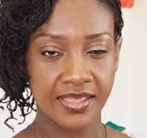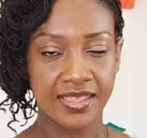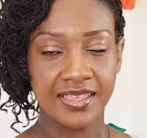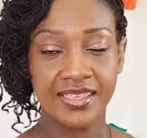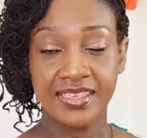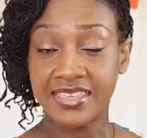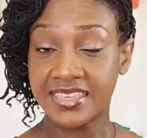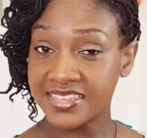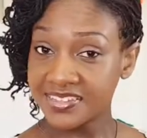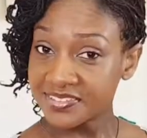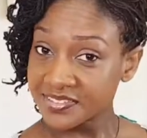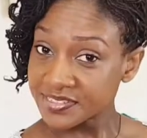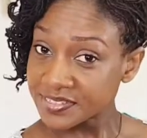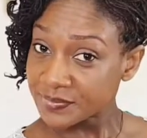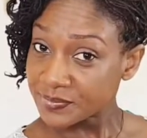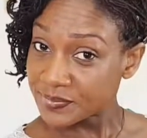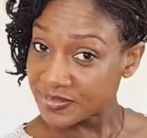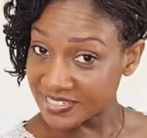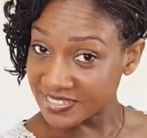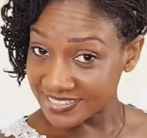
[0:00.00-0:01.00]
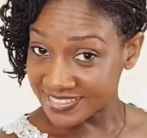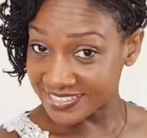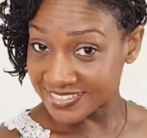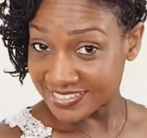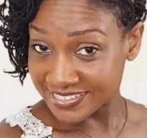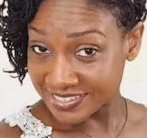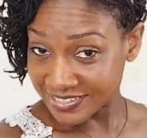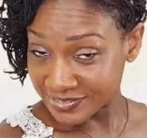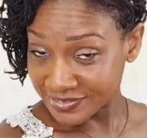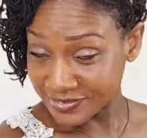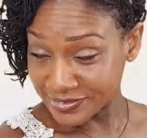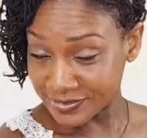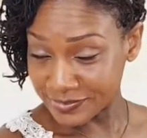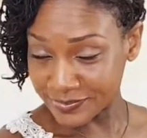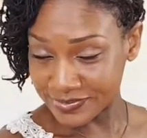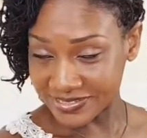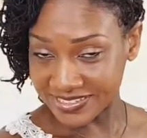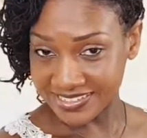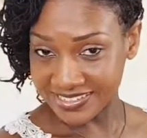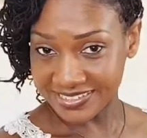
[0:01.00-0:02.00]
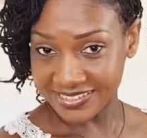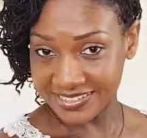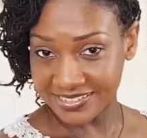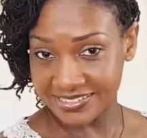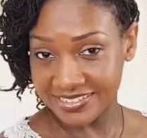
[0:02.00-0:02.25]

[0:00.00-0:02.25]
Guilty pleasures, guilty pleasures.